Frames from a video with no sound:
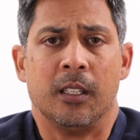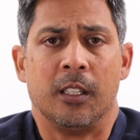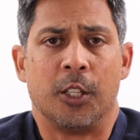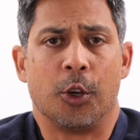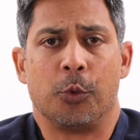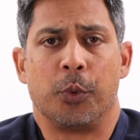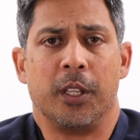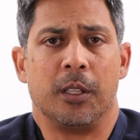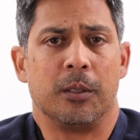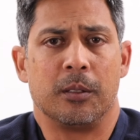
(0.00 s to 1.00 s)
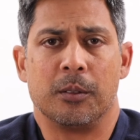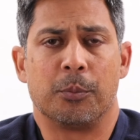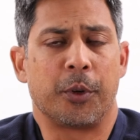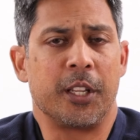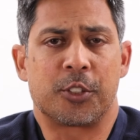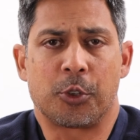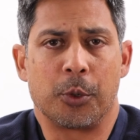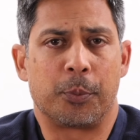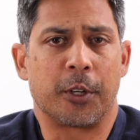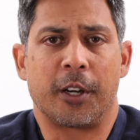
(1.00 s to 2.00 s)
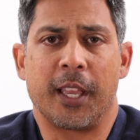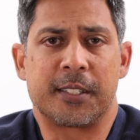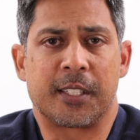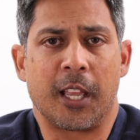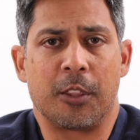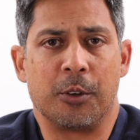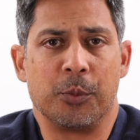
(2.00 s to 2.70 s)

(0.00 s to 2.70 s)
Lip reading: you know, we brainstormed, put our heads together,